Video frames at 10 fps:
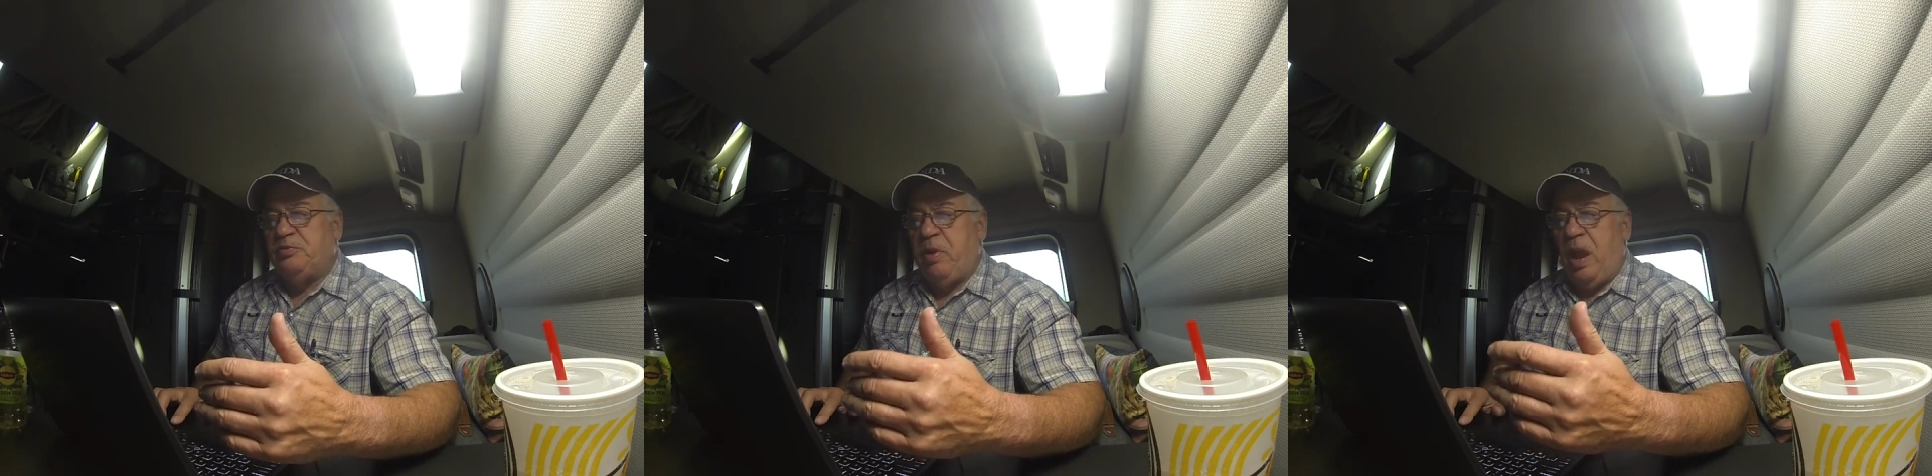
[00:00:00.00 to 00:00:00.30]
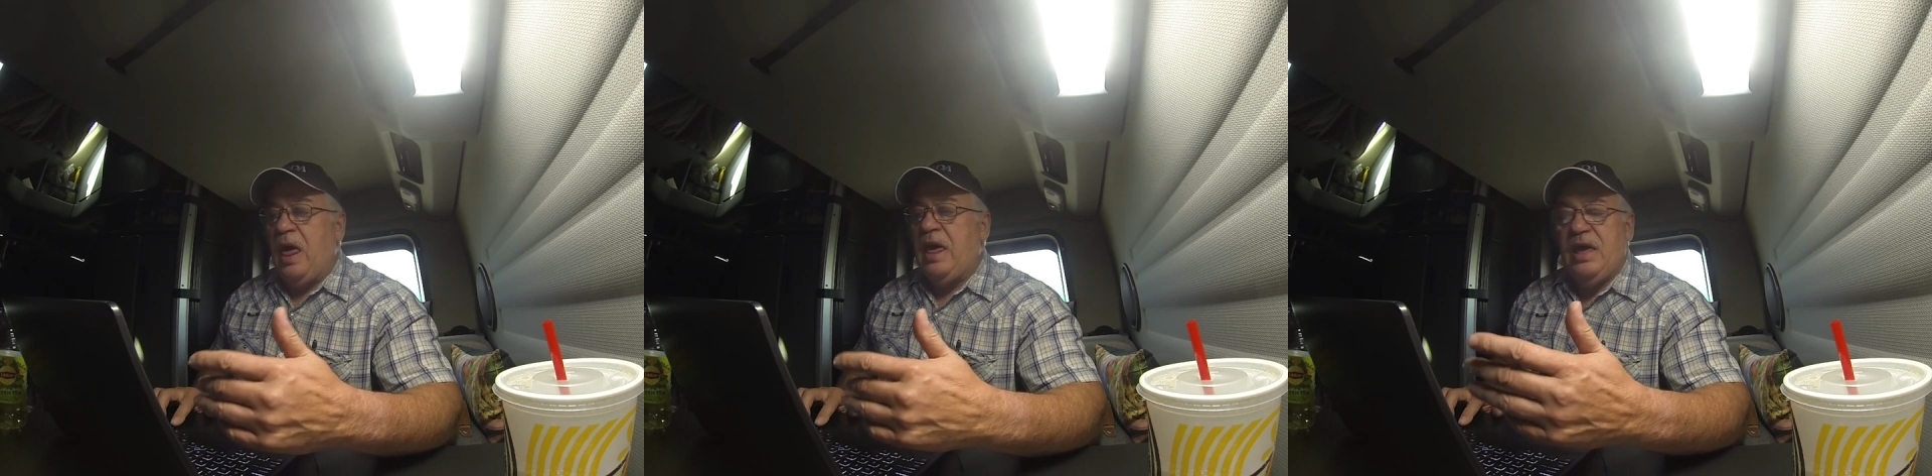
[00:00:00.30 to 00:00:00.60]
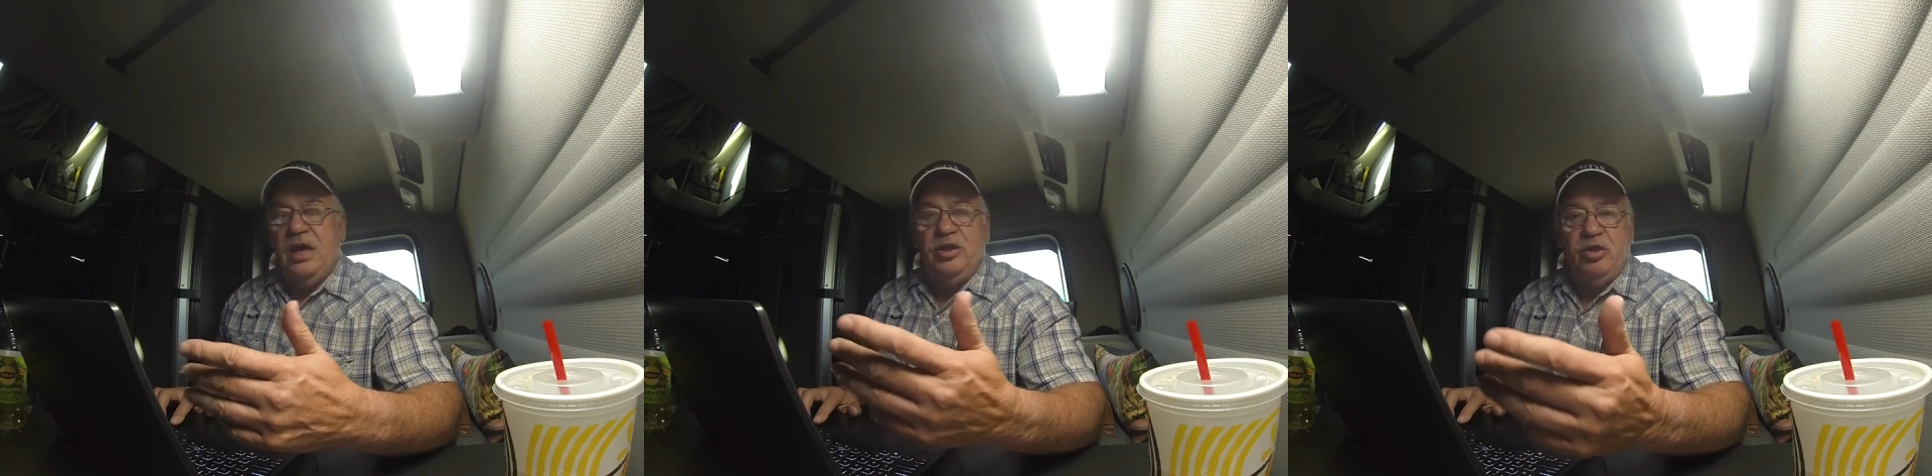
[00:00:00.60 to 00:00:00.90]

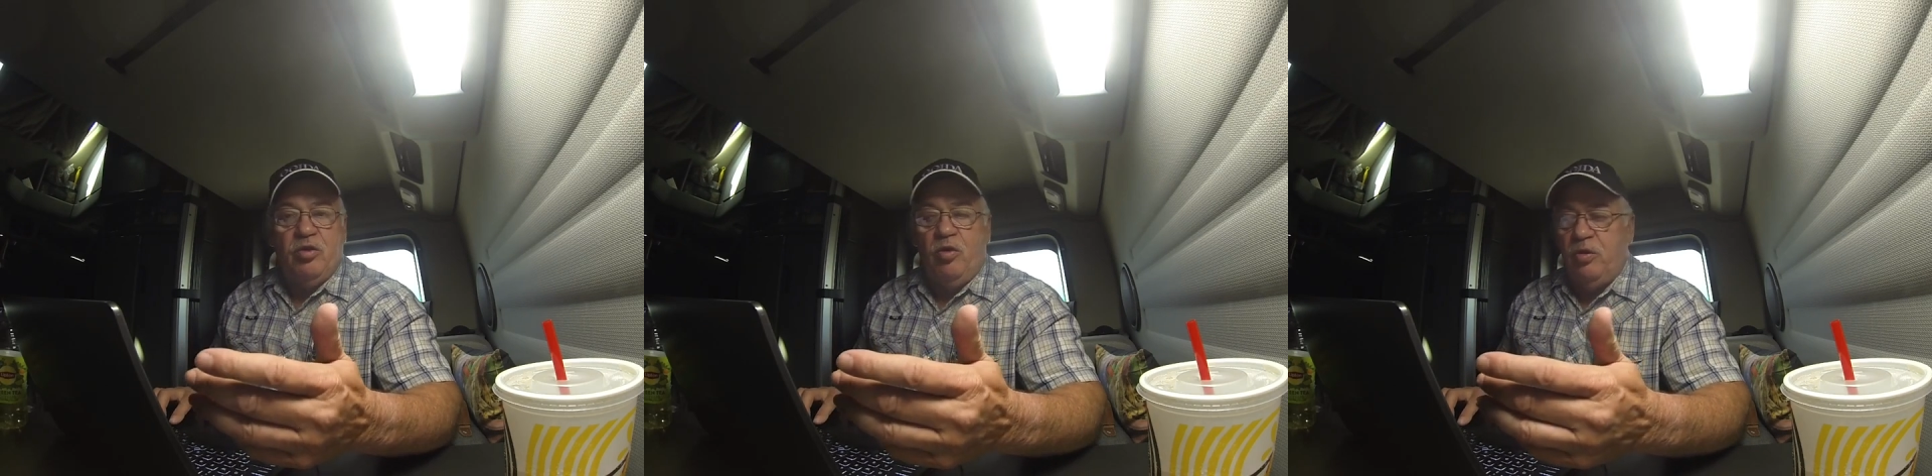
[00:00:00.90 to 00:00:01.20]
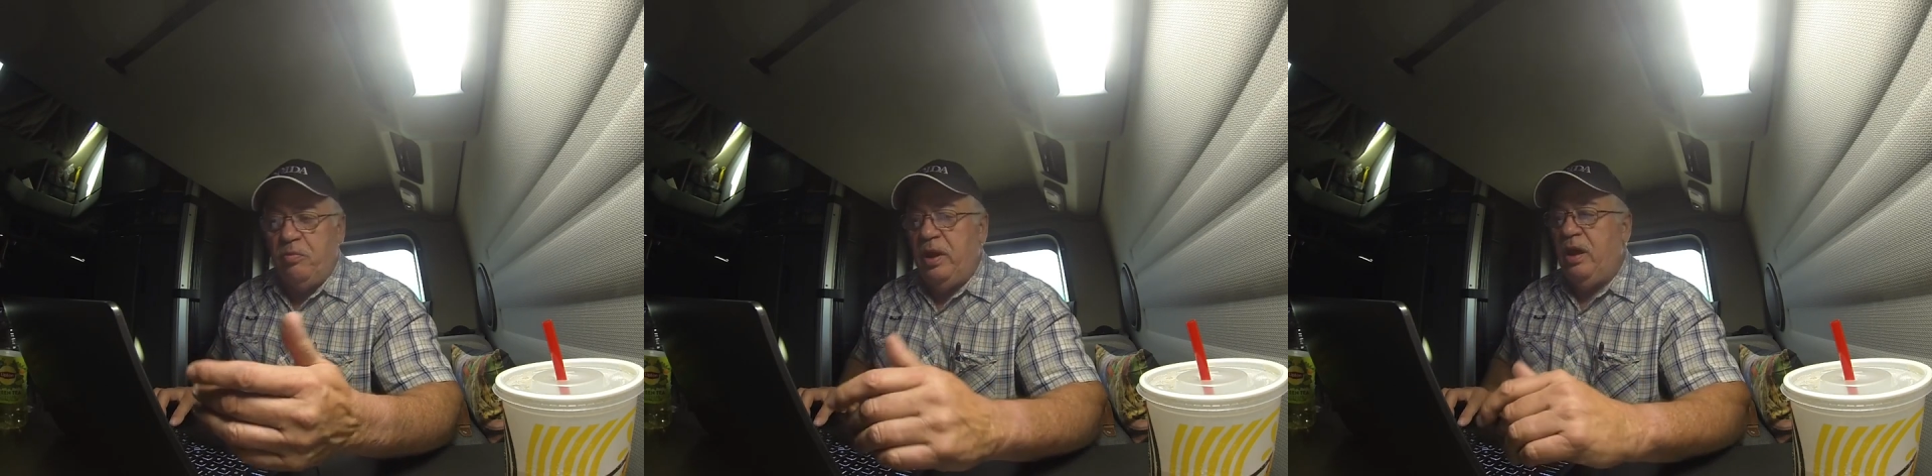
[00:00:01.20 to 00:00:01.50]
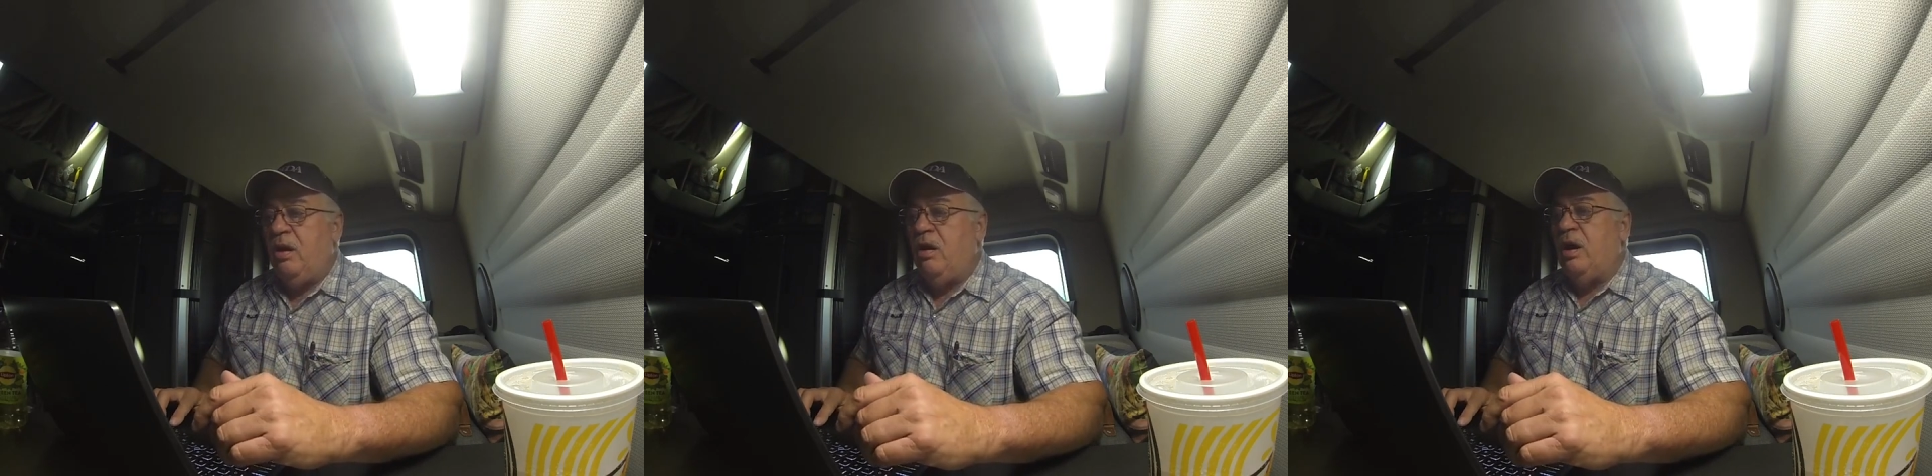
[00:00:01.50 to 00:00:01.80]
plan you're going to
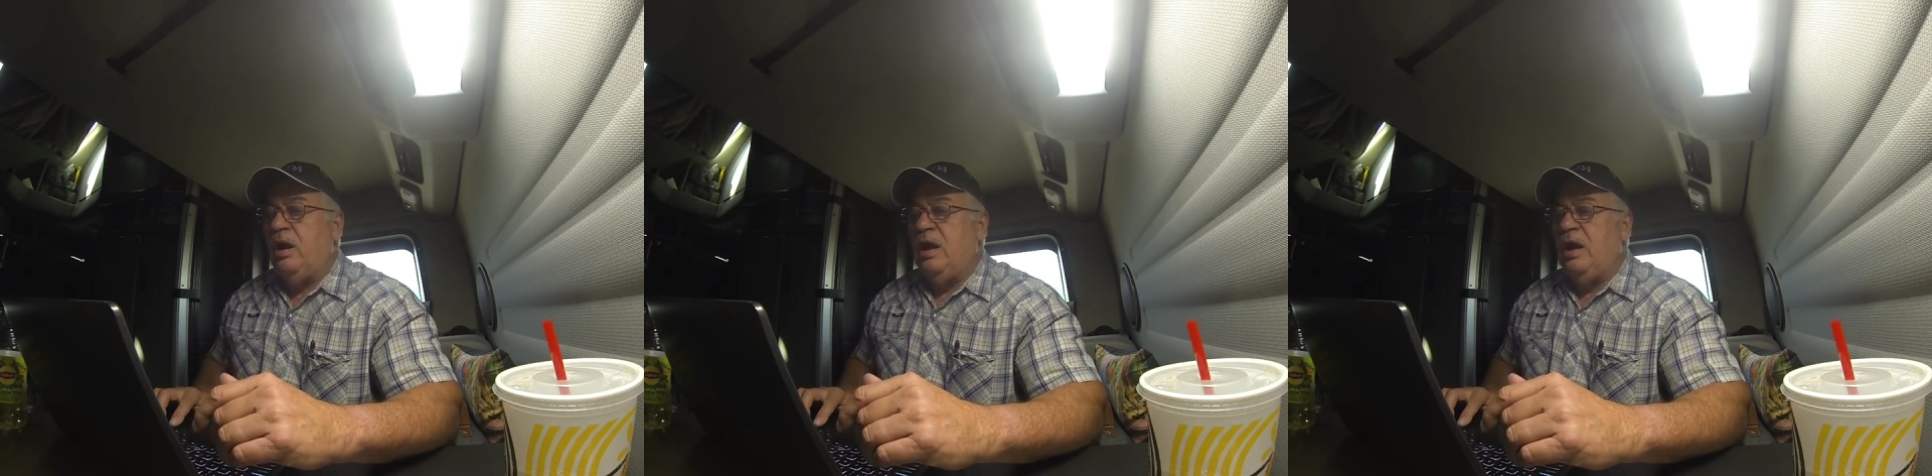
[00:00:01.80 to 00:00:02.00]
be on